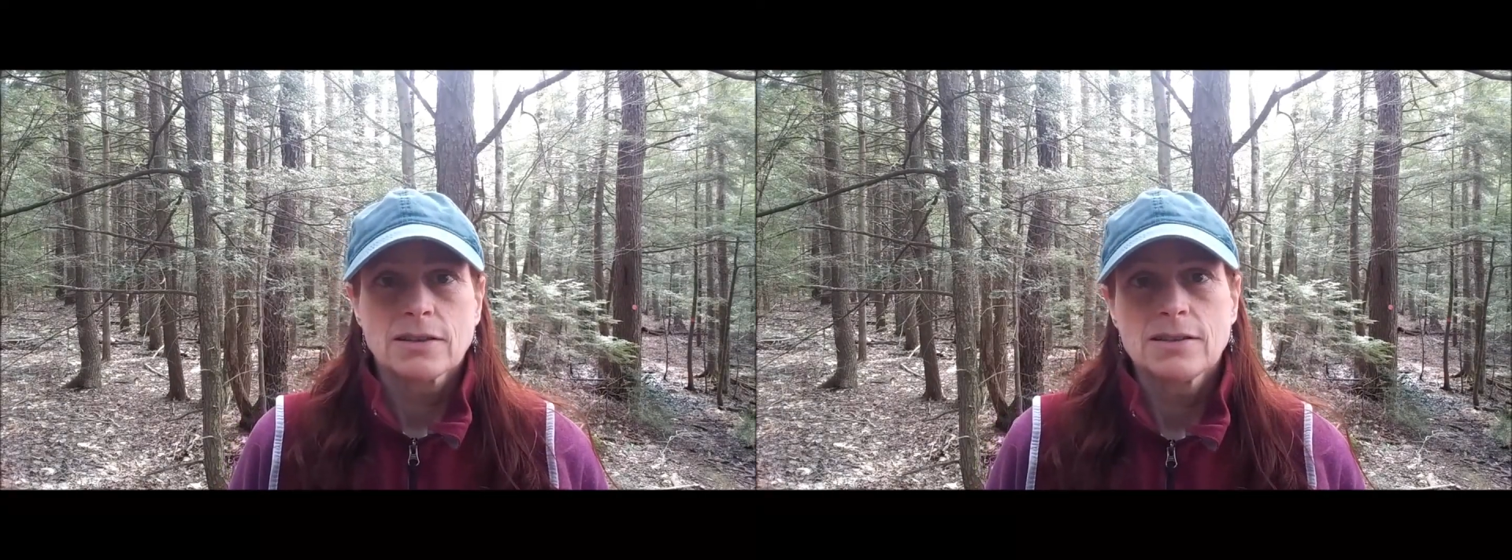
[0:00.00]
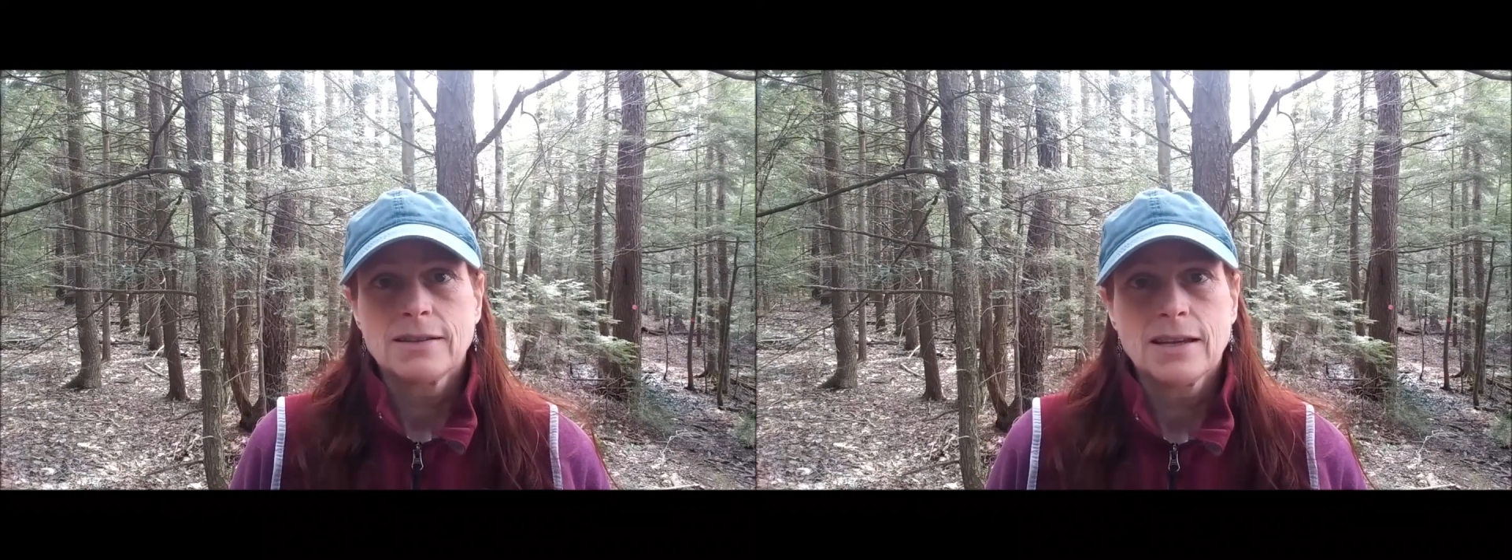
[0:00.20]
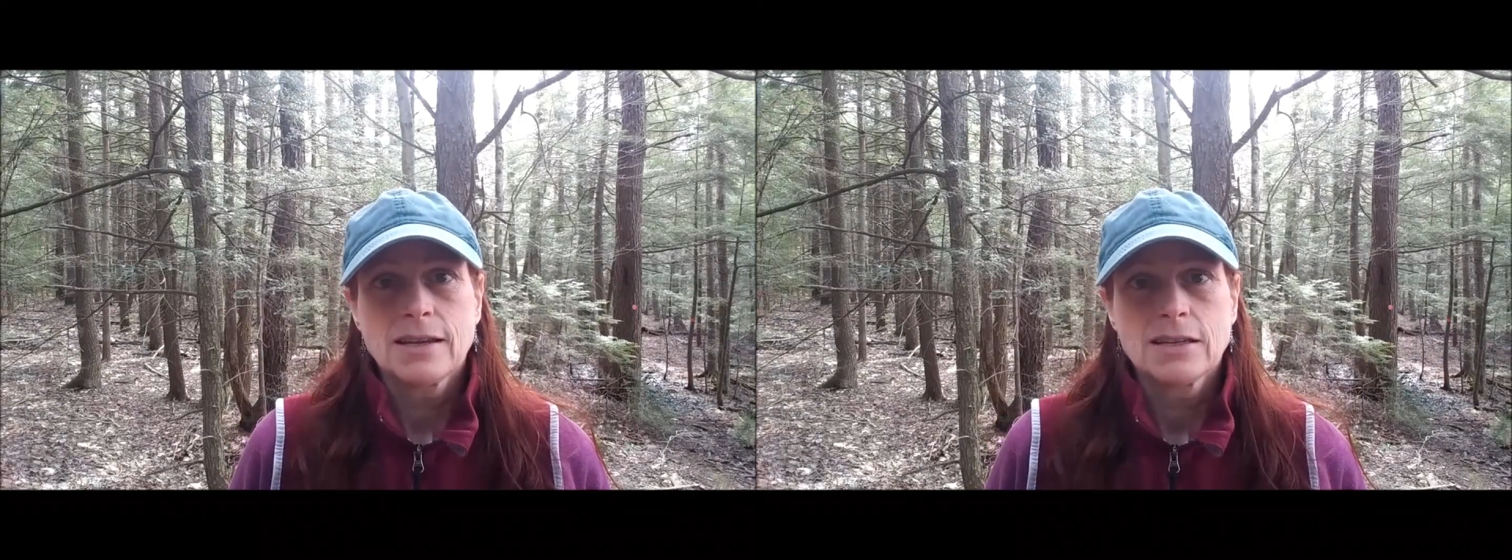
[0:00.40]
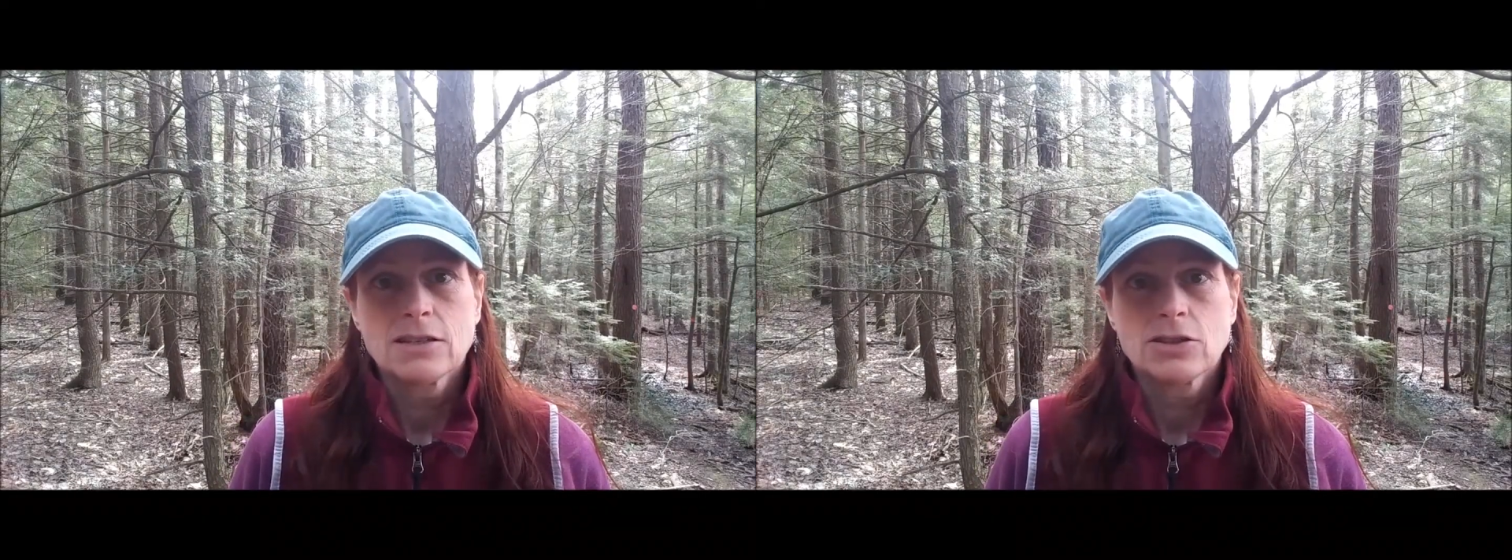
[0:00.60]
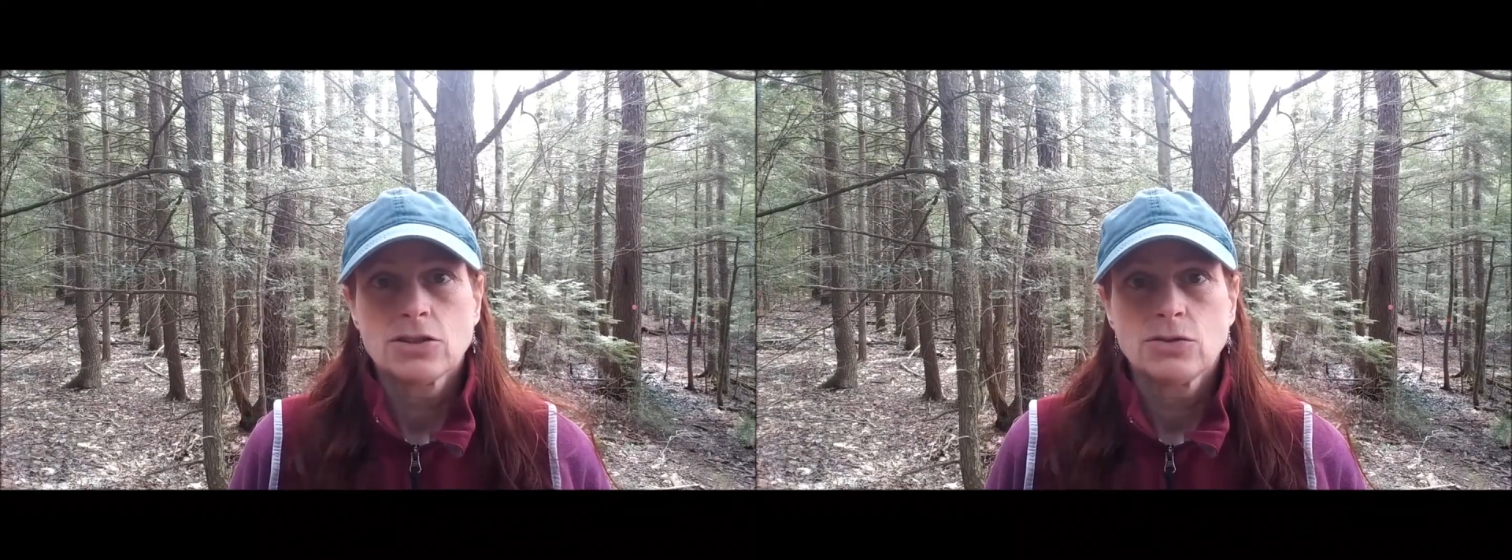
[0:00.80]
these
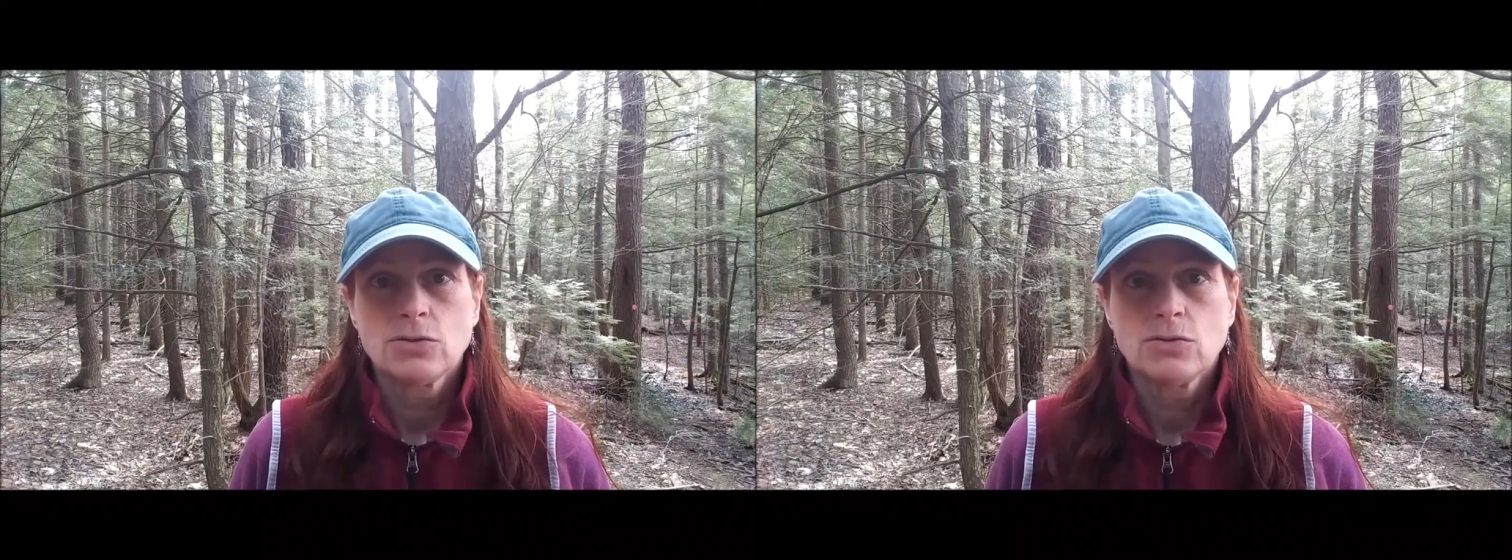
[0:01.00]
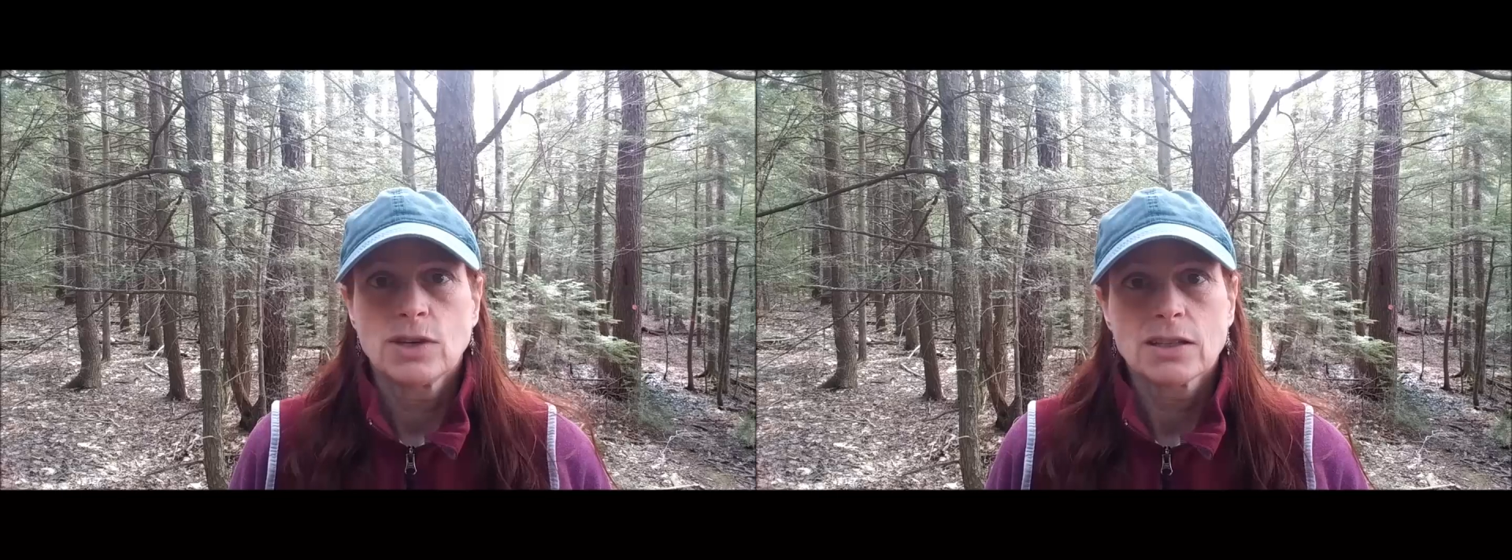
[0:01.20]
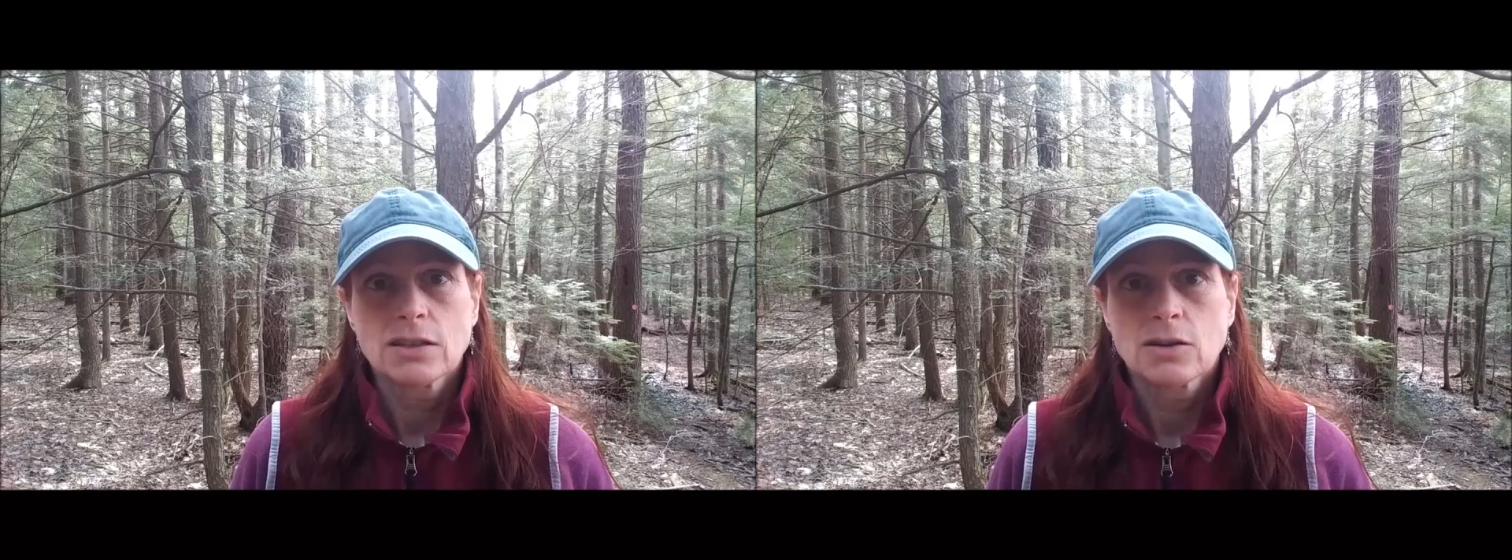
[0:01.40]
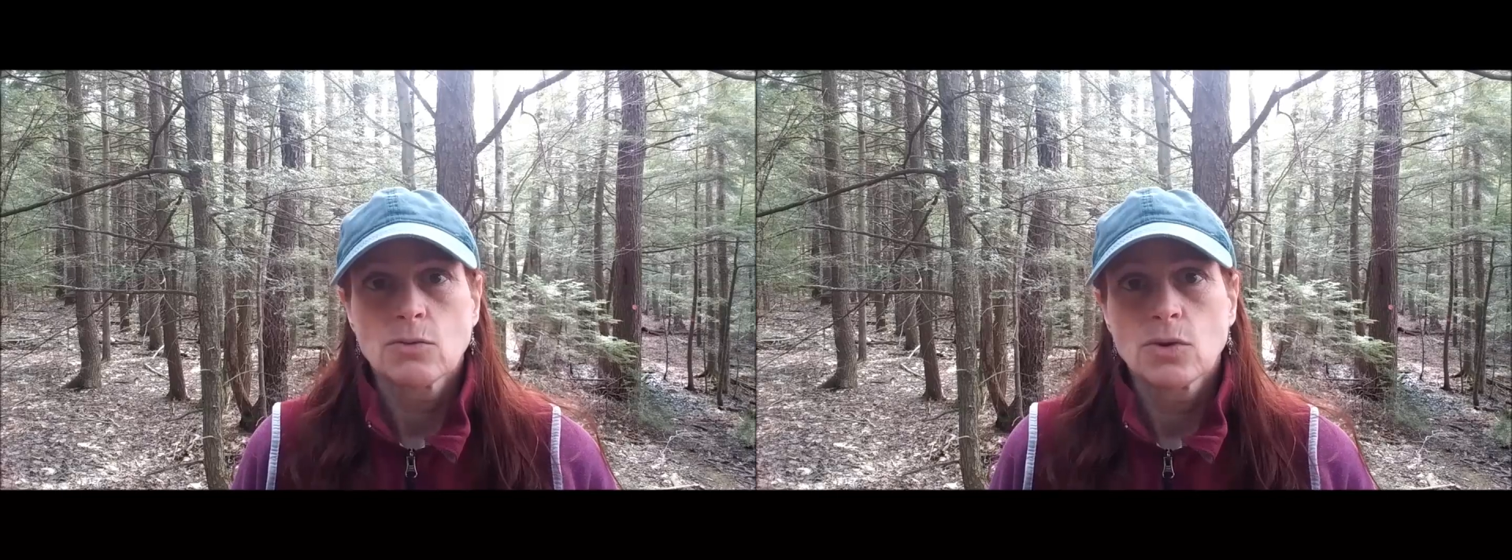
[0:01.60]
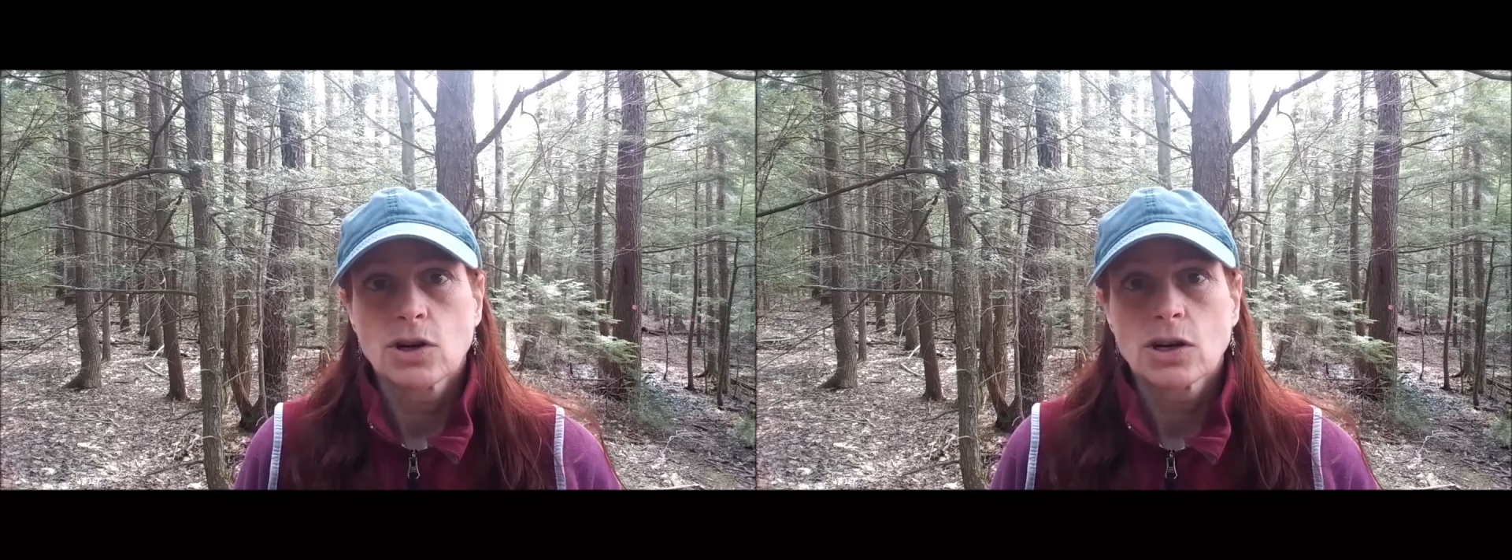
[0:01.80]
days to get their
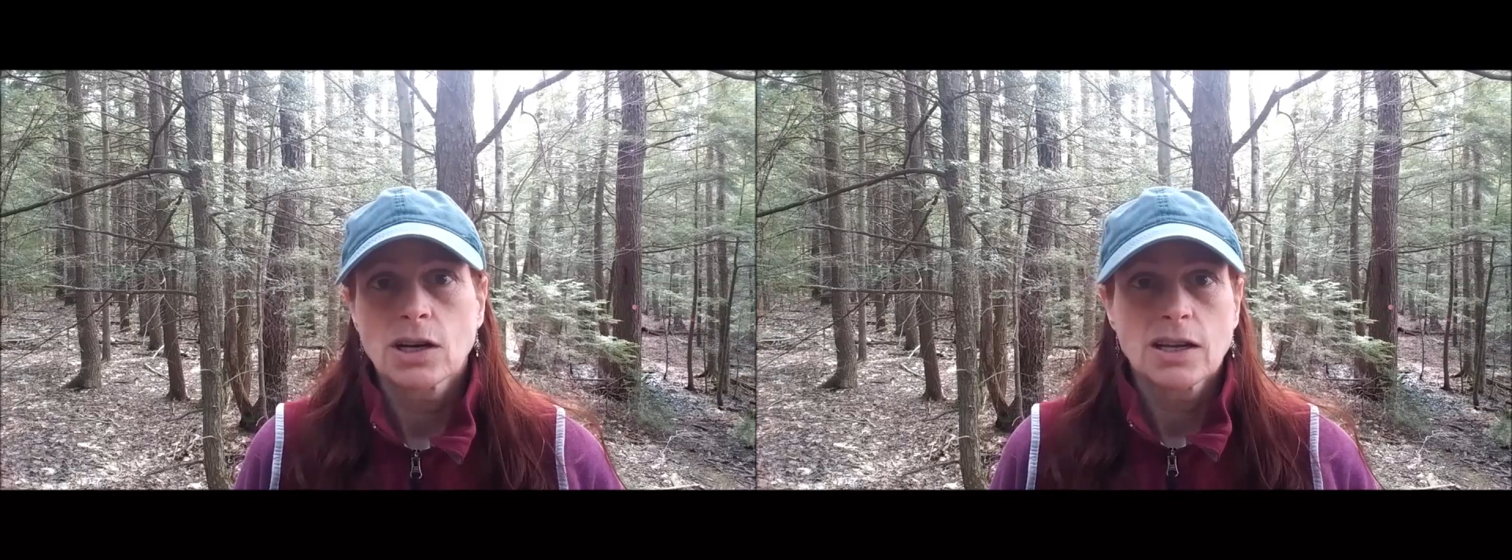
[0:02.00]
work